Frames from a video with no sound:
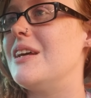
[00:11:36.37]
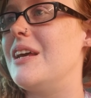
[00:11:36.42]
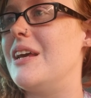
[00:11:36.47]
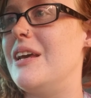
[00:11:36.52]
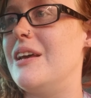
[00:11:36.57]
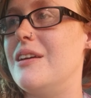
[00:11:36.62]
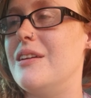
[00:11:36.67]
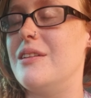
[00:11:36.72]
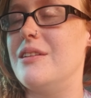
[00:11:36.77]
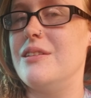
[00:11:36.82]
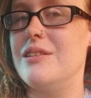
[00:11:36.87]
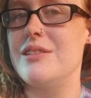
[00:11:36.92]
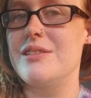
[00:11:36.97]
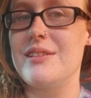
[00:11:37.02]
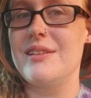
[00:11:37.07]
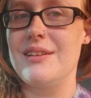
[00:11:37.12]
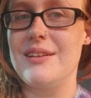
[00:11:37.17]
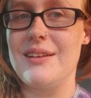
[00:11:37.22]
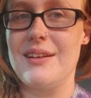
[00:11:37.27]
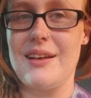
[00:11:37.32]
And
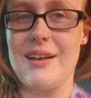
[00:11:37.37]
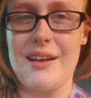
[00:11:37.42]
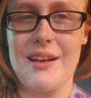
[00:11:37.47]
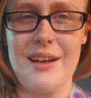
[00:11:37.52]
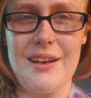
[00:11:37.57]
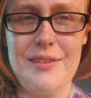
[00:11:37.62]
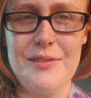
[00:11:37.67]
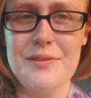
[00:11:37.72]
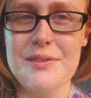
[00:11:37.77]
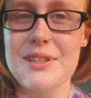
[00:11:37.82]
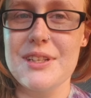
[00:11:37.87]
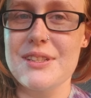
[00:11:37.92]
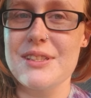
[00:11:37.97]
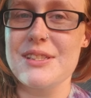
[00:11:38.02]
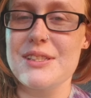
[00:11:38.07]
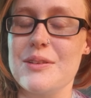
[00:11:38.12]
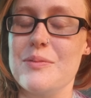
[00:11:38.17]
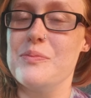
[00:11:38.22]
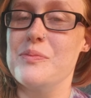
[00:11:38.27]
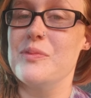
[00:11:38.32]
I've done
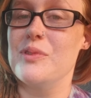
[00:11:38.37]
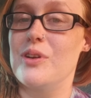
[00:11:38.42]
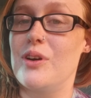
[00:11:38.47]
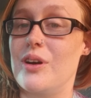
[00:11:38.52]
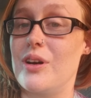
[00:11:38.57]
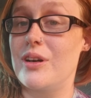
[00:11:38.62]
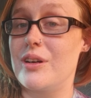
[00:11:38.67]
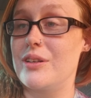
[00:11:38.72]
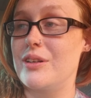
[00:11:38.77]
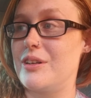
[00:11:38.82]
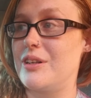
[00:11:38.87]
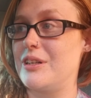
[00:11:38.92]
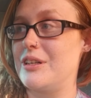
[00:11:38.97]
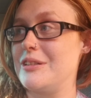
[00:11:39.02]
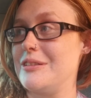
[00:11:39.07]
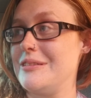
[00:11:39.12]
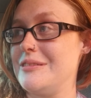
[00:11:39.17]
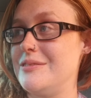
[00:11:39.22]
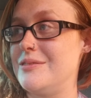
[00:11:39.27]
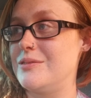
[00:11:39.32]
some
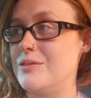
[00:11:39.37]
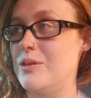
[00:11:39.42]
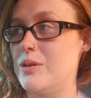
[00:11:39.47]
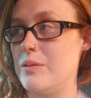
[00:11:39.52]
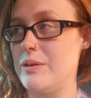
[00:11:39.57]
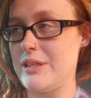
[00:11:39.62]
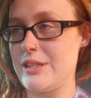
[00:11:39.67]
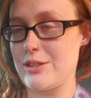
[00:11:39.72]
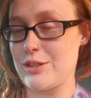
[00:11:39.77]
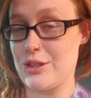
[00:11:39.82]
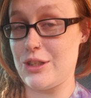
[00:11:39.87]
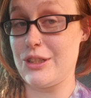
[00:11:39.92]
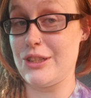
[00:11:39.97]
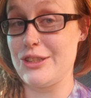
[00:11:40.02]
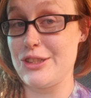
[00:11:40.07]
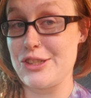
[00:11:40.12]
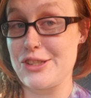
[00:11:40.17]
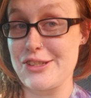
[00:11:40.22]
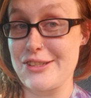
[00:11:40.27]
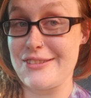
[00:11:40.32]
nar
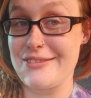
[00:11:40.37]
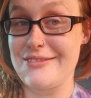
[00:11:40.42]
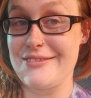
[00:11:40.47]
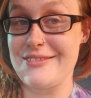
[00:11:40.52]
research,